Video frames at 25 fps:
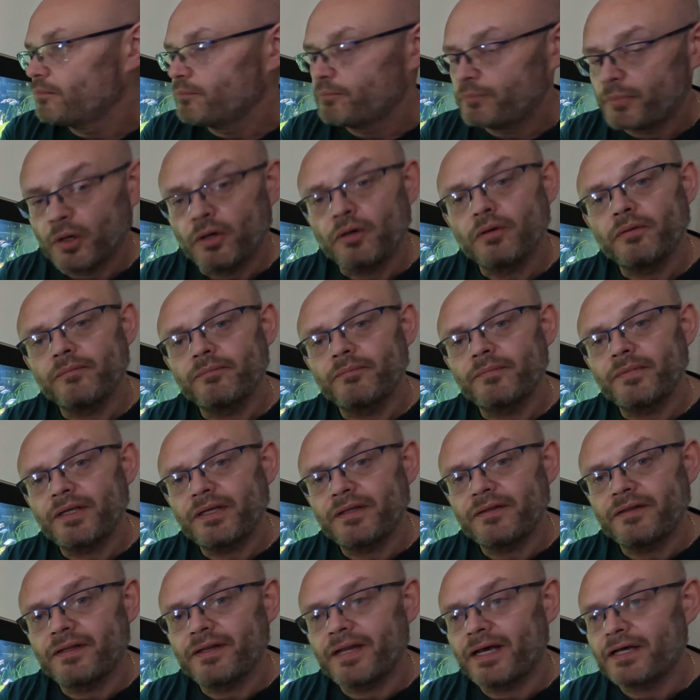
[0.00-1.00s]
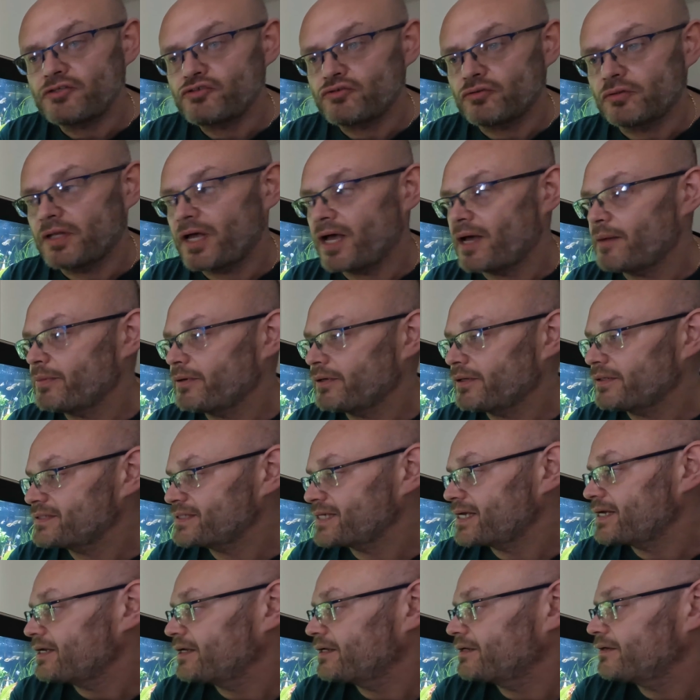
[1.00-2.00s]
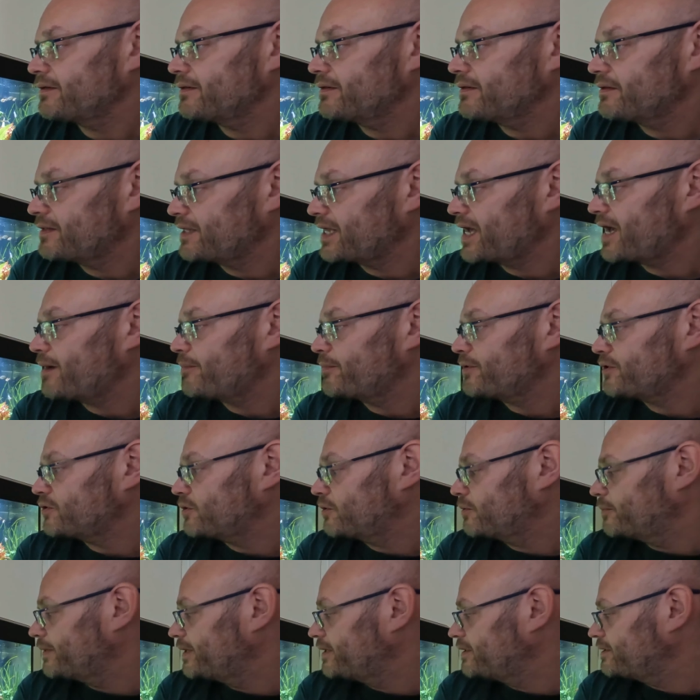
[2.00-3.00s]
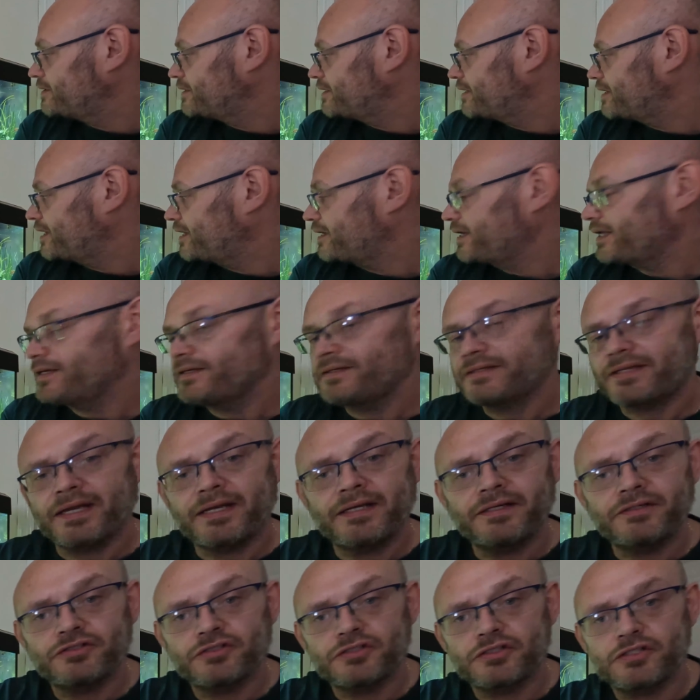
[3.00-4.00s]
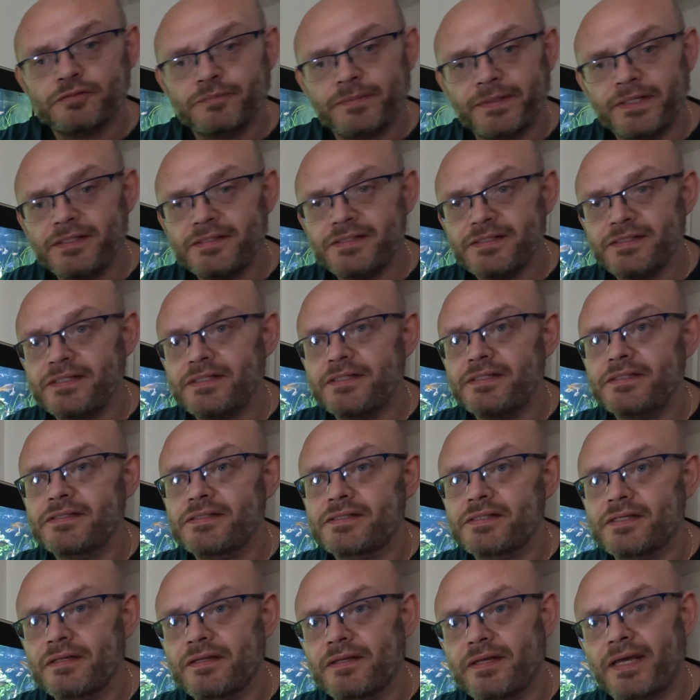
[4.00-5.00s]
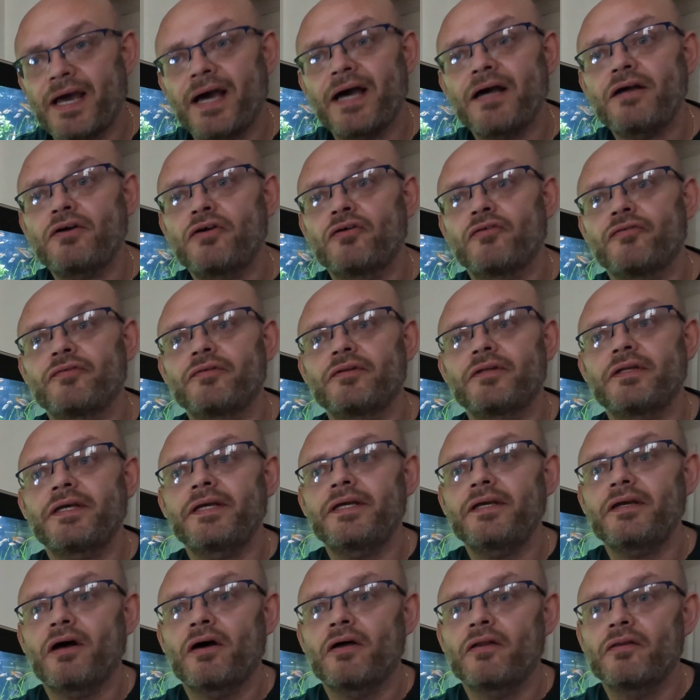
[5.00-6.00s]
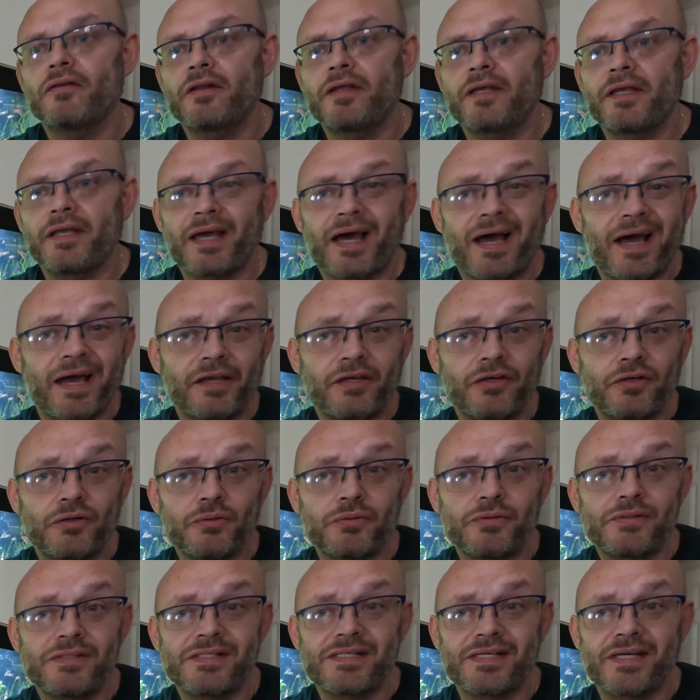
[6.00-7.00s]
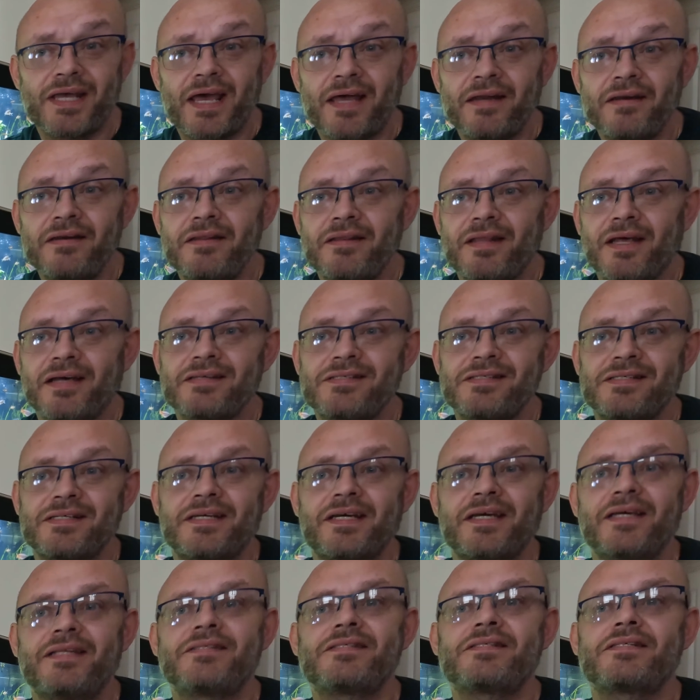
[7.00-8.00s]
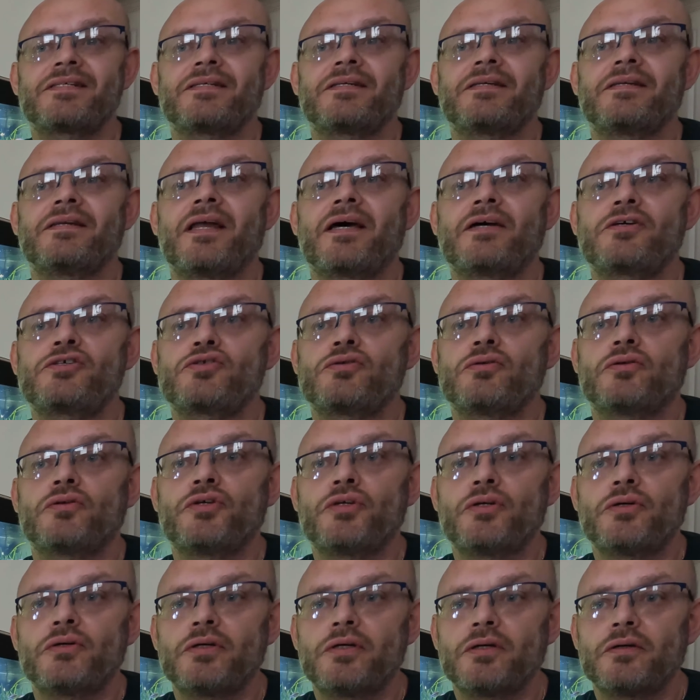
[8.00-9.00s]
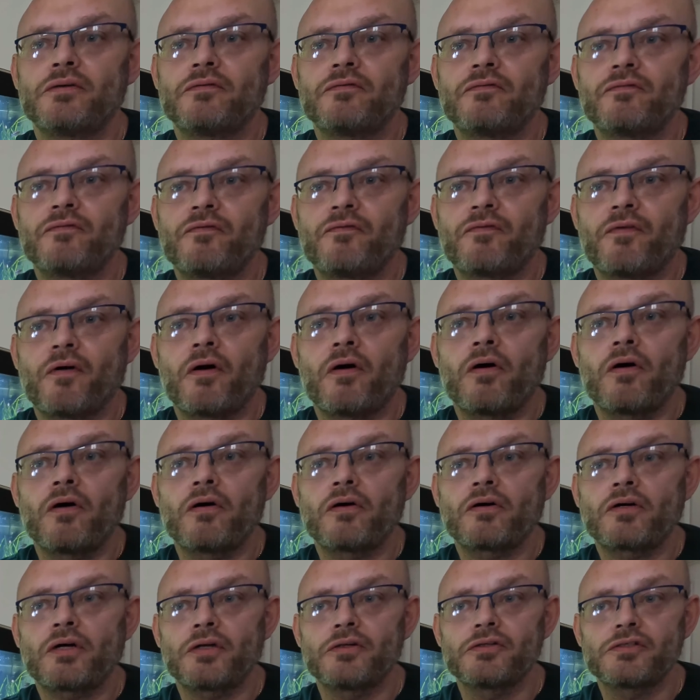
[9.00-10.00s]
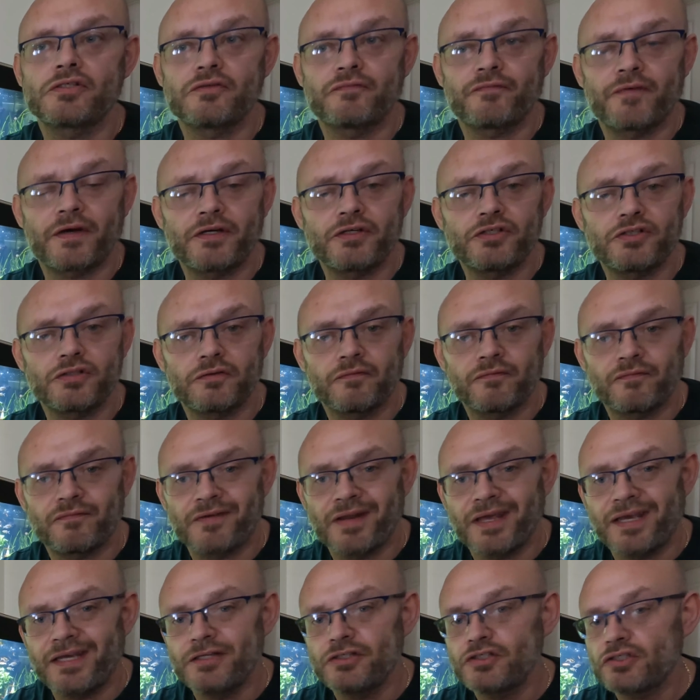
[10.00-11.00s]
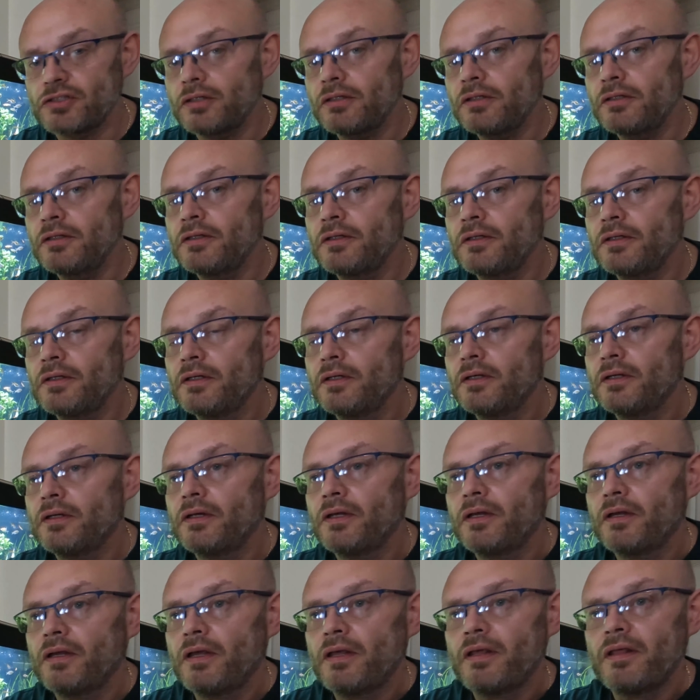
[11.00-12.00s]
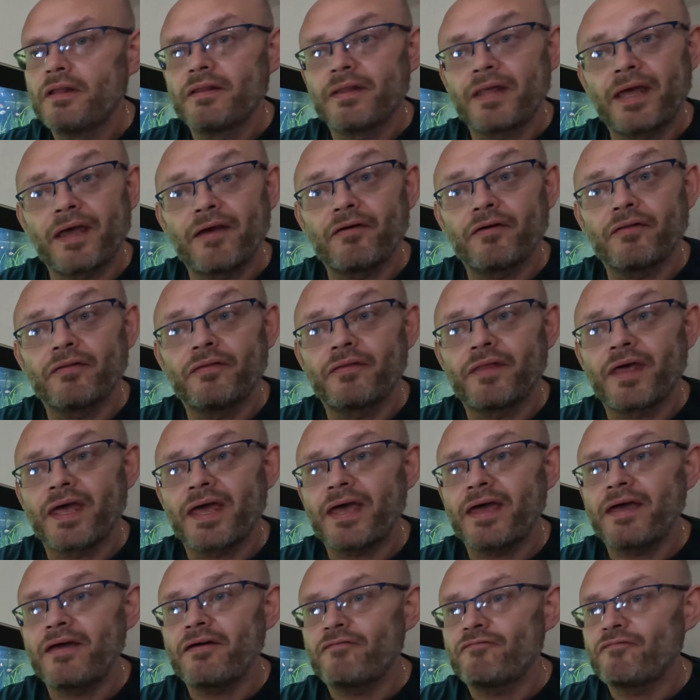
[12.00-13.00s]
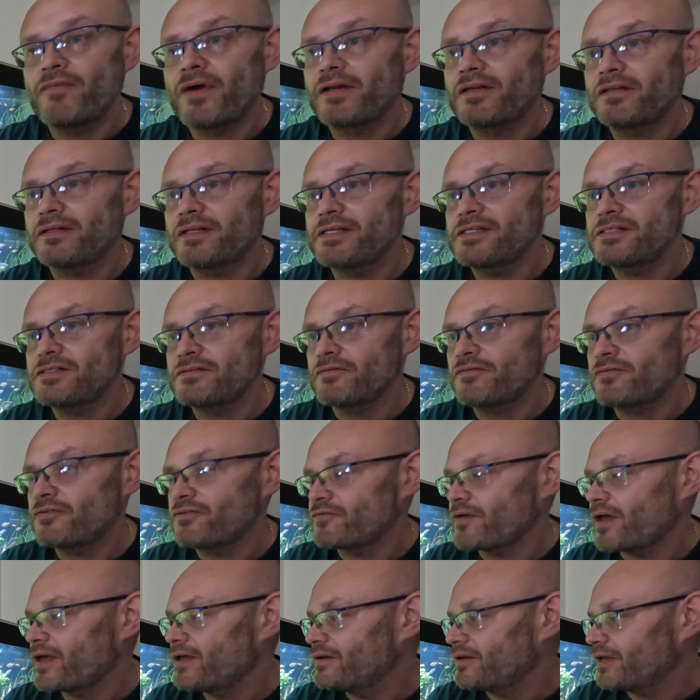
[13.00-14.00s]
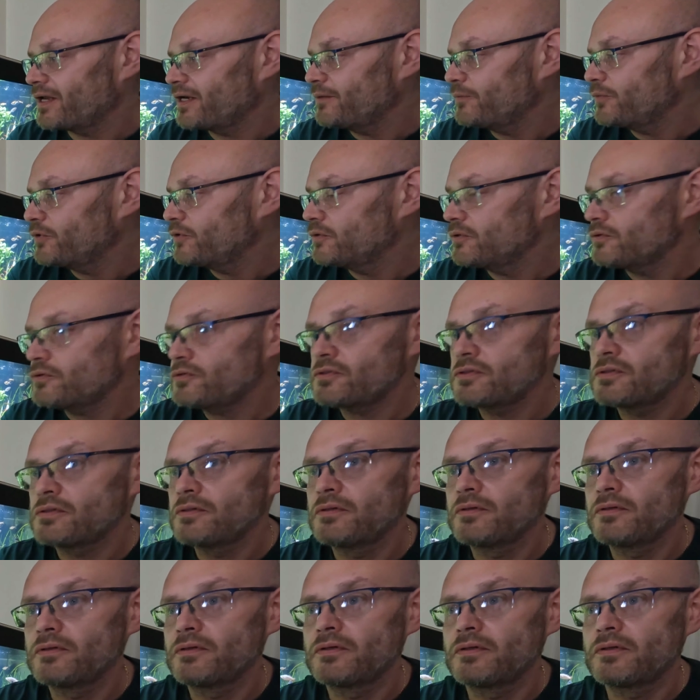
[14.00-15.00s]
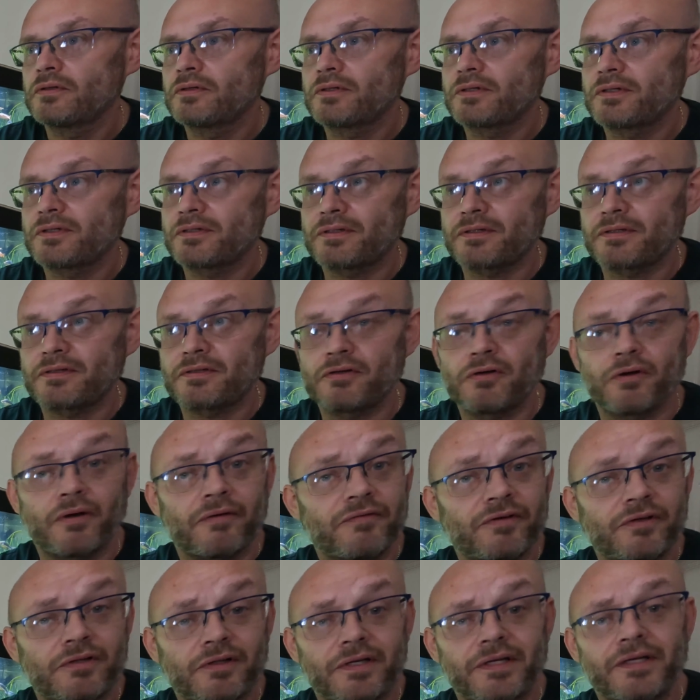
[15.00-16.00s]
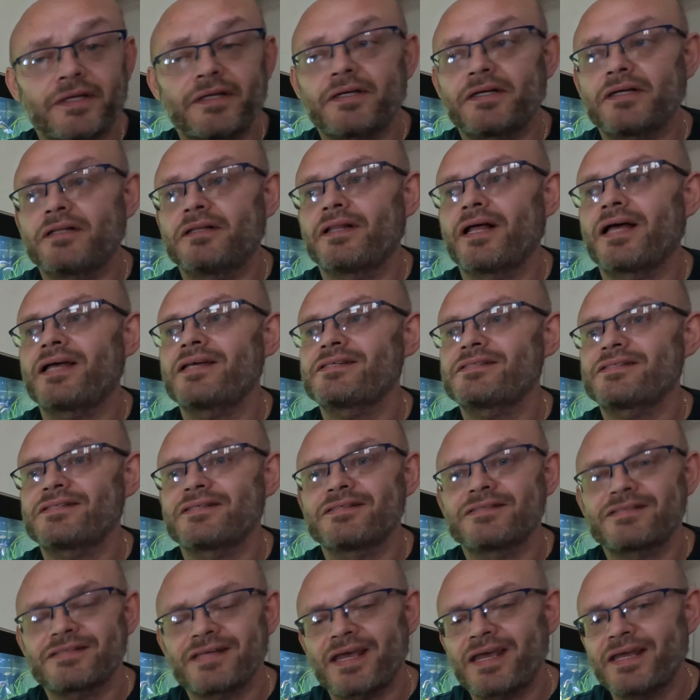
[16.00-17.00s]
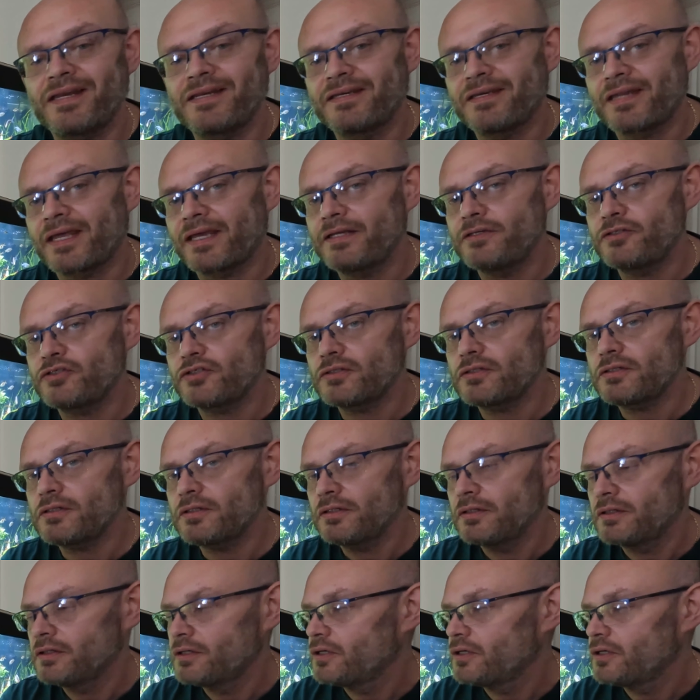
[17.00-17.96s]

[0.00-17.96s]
But in the natural habitat, they are becoming an endangered species. They are currently on the IUCN, that's the International Union for Conservation of Nature. They're on their red list of threatened animals, currently classed as endangered.